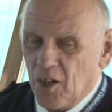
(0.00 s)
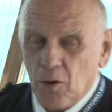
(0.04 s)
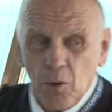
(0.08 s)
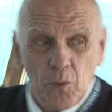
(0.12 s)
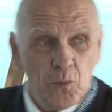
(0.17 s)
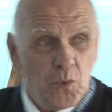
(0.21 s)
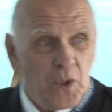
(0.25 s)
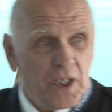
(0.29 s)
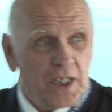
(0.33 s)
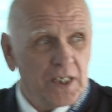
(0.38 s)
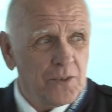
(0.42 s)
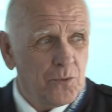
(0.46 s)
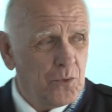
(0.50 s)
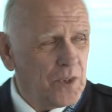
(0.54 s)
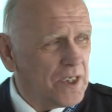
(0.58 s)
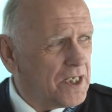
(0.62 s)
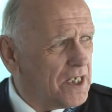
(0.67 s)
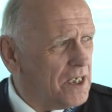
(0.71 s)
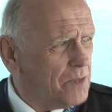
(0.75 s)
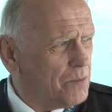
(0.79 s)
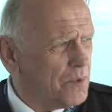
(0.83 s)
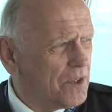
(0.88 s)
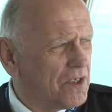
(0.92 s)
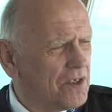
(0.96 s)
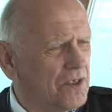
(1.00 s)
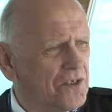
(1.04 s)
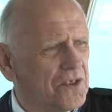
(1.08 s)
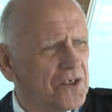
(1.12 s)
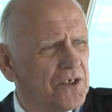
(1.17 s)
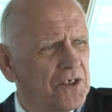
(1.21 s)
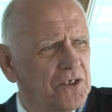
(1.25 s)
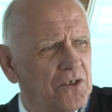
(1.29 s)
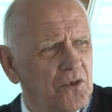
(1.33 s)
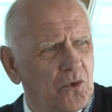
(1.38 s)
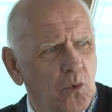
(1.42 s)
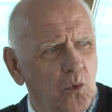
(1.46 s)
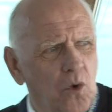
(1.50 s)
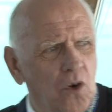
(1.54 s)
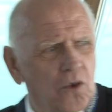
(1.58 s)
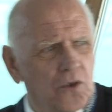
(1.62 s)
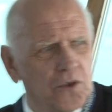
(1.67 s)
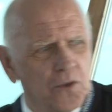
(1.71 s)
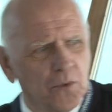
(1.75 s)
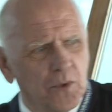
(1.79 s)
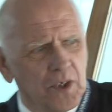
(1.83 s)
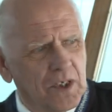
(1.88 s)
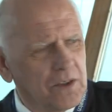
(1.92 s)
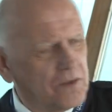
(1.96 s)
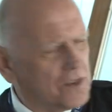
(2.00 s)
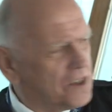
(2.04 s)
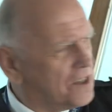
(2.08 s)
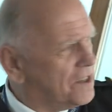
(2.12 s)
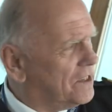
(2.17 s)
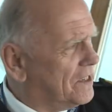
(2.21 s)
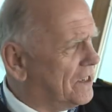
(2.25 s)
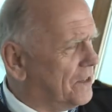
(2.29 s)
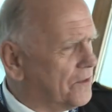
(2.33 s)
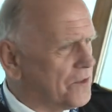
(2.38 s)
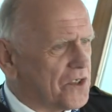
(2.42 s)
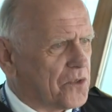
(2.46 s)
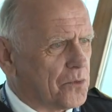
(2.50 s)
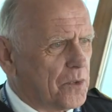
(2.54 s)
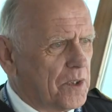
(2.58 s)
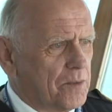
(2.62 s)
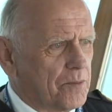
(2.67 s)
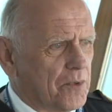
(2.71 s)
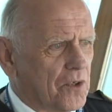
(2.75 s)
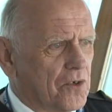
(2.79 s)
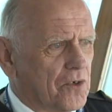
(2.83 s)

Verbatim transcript: Oh, we, we keep a continual watch, we continually sweep